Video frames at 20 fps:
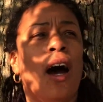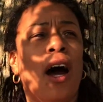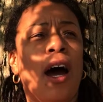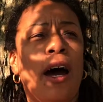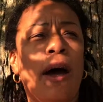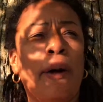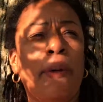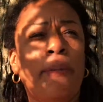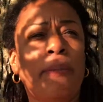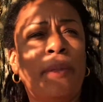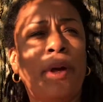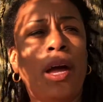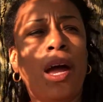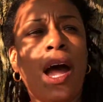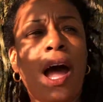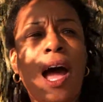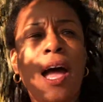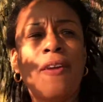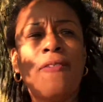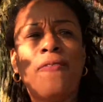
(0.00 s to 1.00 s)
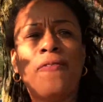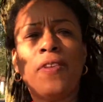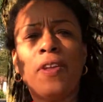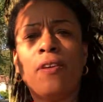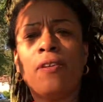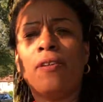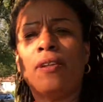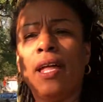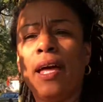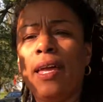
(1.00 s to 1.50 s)
I
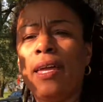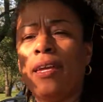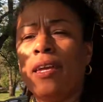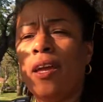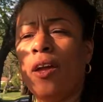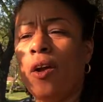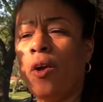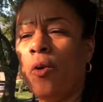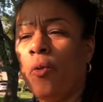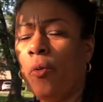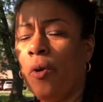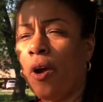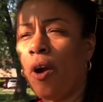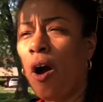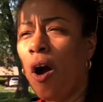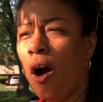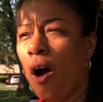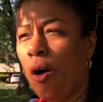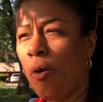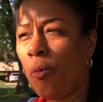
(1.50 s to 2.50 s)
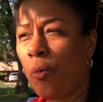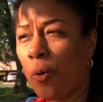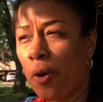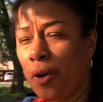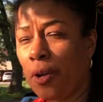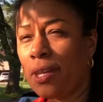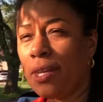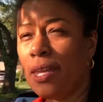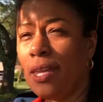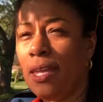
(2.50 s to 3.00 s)
feel like we're all
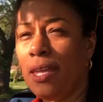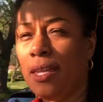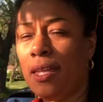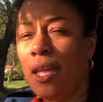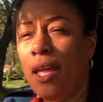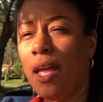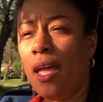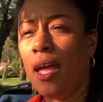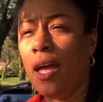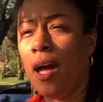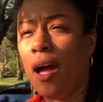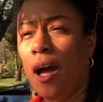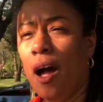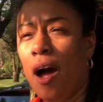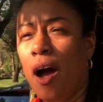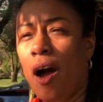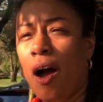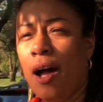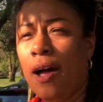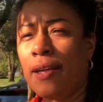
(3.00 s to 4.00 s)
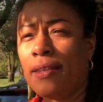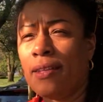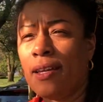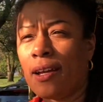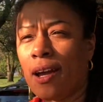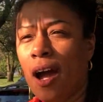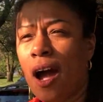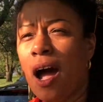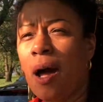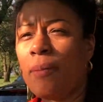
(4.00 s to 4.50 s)
working on a
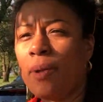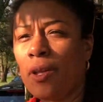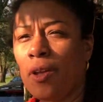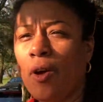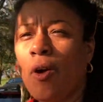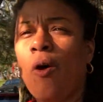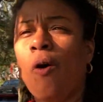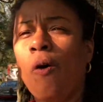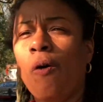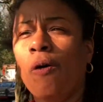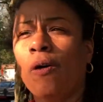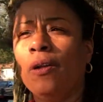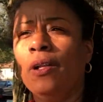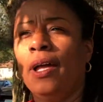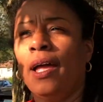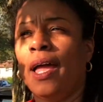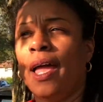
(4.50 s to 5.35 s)
common goal.